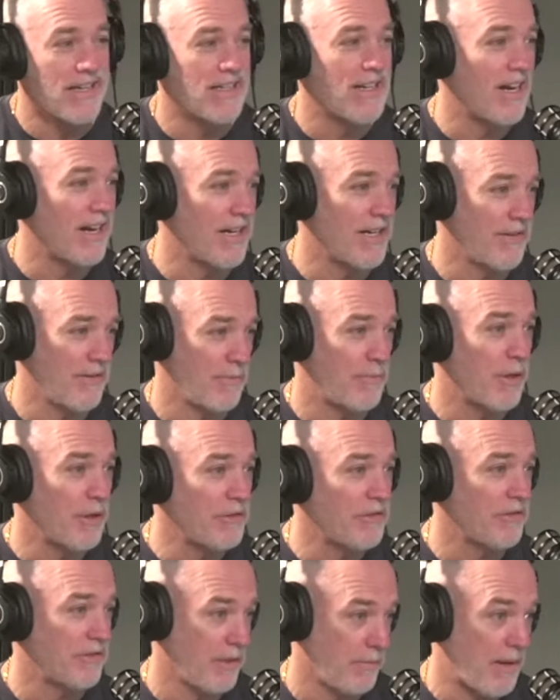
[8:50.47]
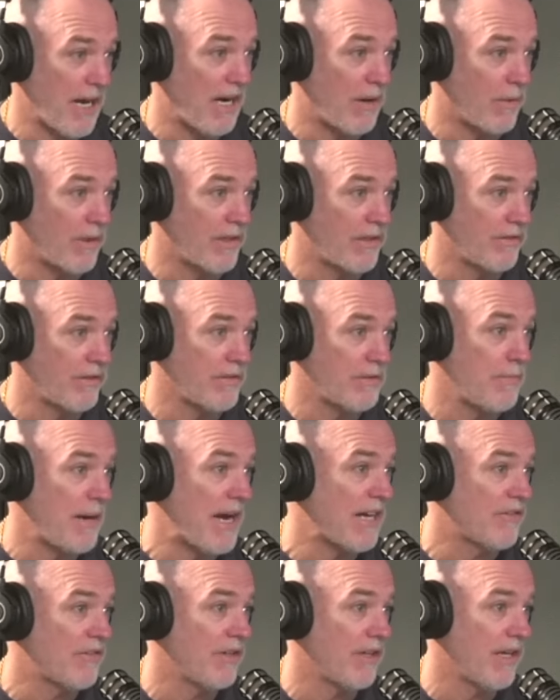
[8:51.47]
kind of in purchasing power, because it's
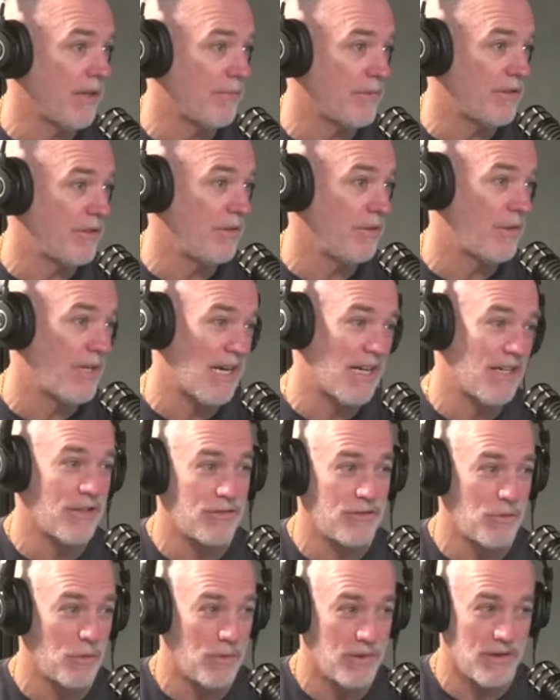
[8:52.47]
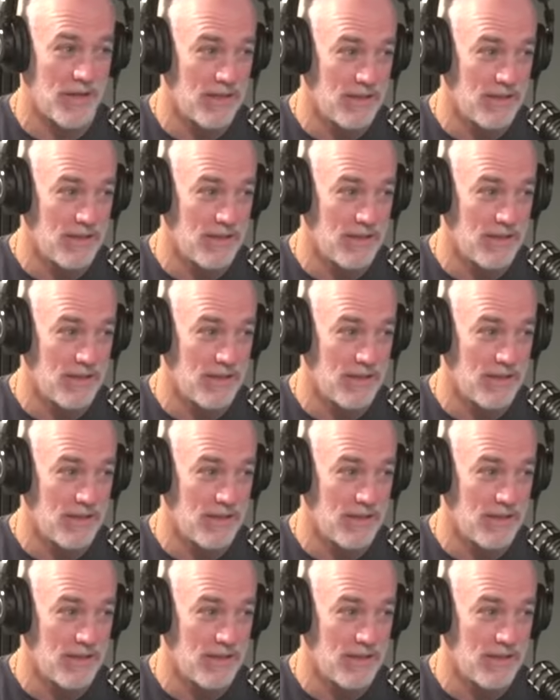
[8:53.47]
matching M2 kind of sorta